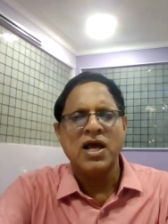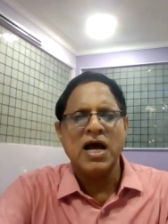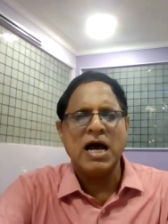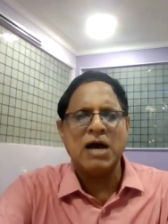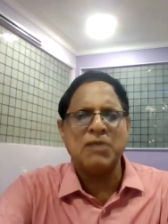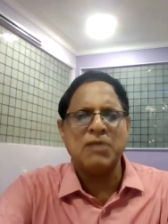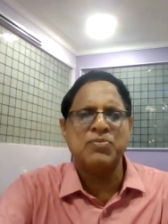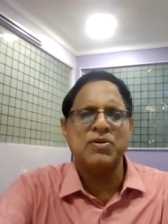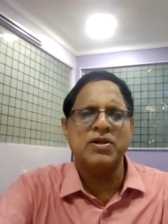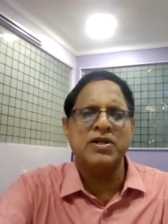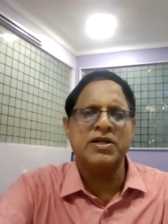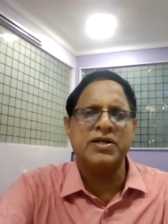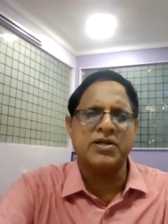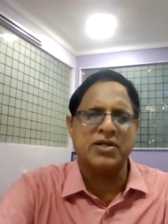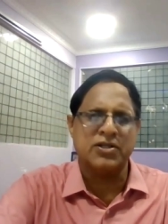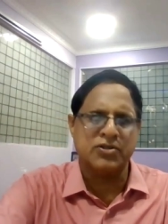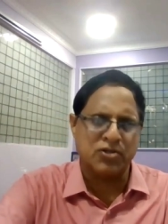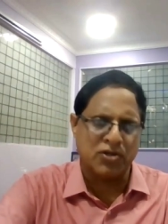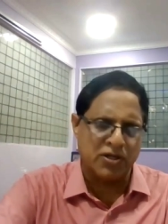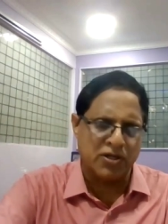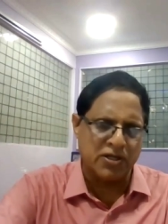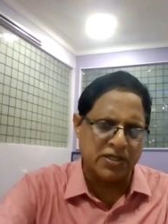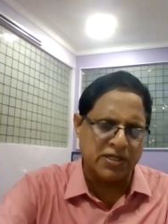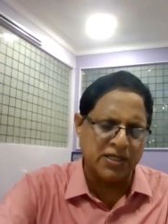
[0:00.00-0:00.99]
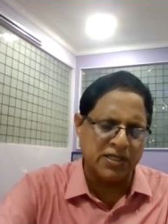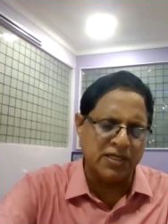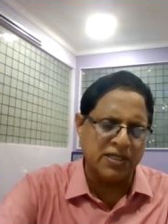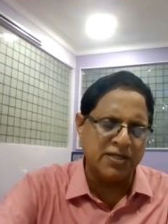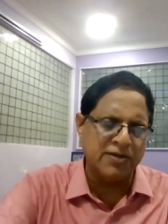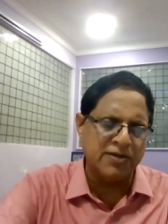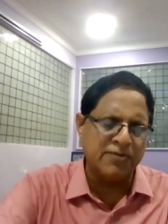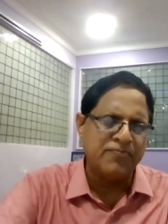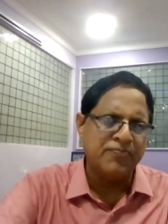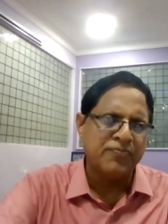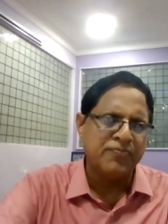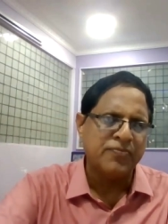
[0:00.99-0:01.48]
Appellate
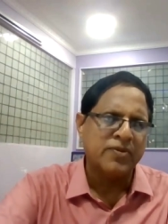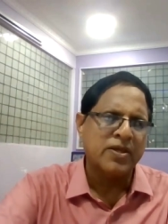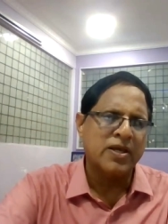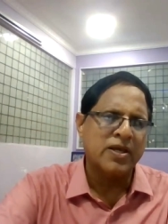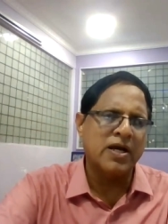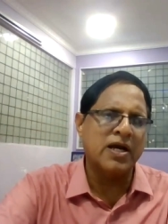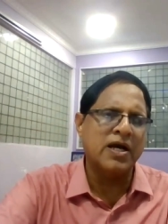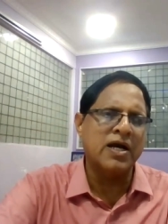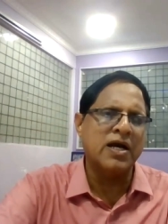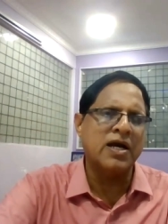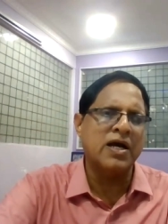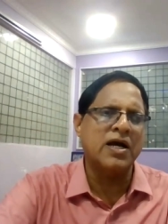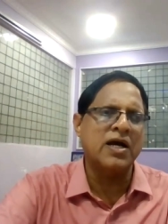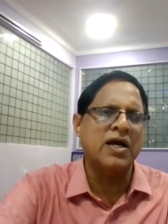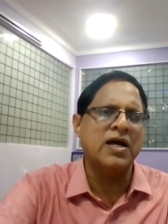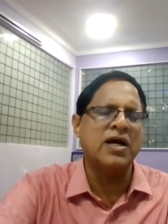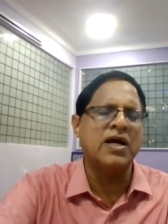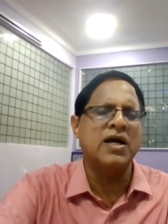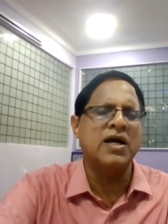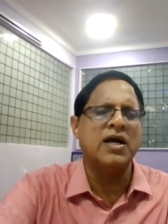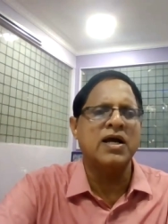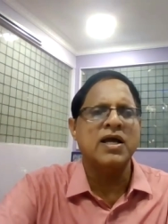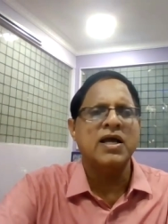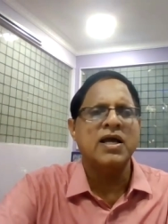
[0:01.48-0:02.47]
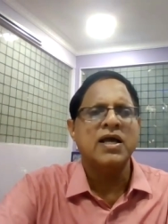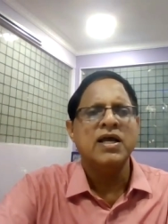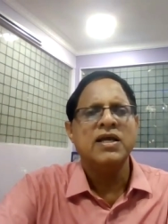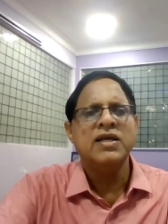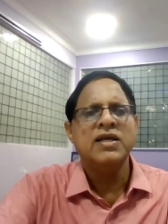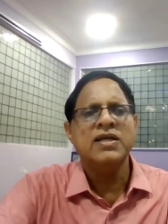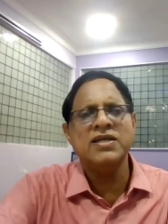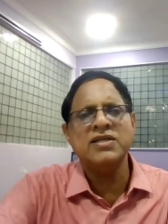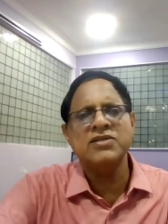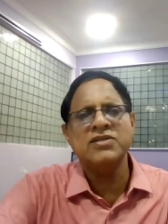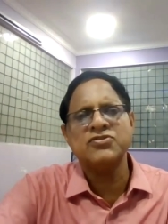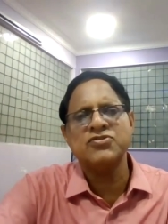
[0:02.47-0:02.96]
Authority uh,
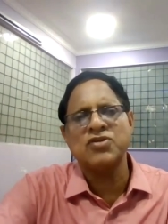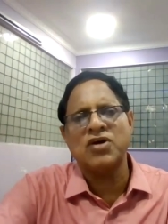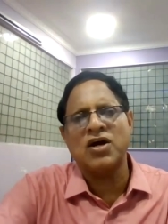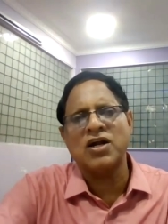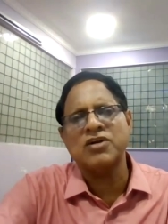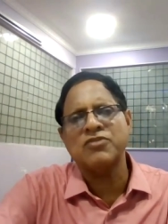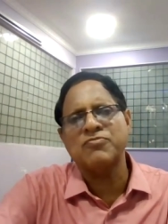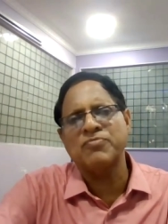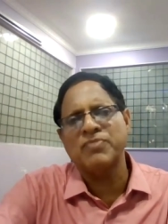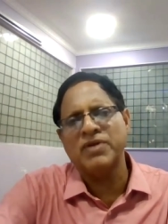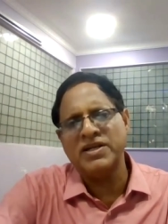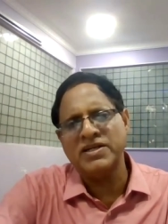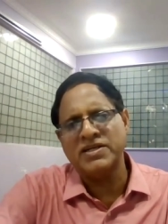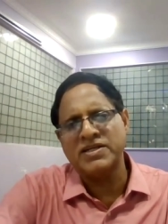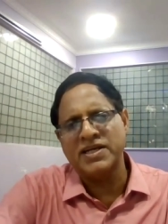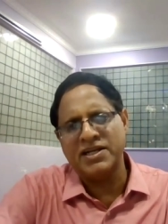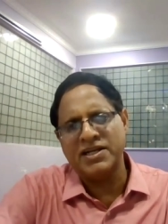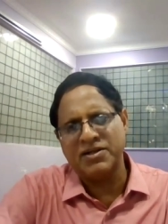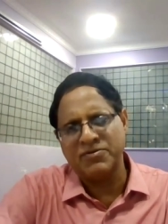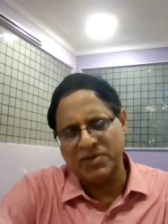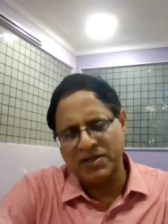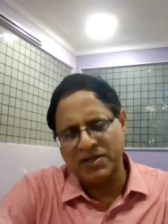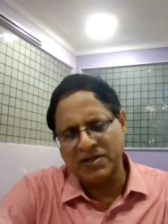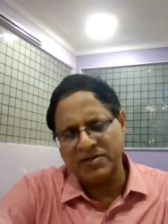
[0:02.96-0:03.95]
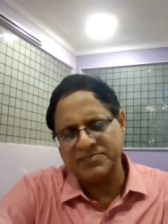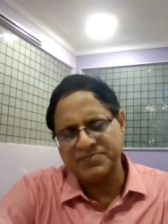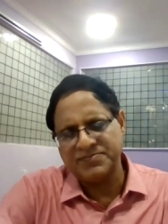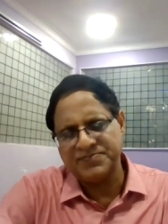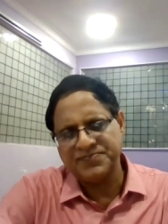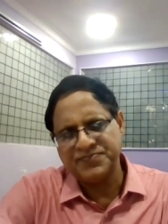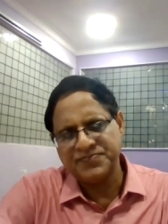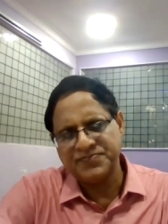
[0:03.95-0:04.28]
is not maintainable.